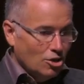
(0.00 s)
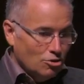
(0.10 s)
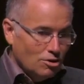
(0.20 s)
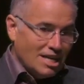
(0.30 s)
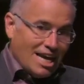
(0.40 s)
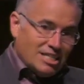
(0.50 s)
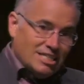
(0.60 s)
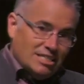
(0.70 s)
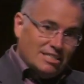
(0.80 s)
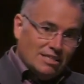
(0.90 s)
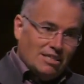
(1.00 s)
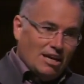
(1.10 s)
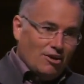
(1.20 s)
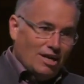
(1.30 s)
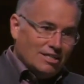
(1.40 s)
you can actually sit
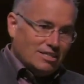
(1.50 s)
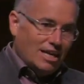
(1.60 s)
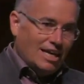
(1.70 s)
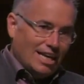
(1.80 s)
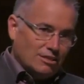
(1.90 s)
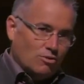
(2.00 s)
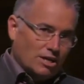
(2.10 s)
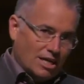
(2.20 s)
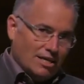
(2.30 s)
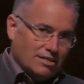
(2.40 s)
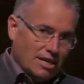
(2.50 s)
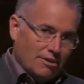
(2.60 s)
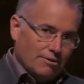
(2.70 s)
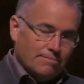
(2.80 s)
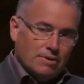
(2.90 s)
there and say, let's work it out
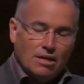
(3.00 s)
together.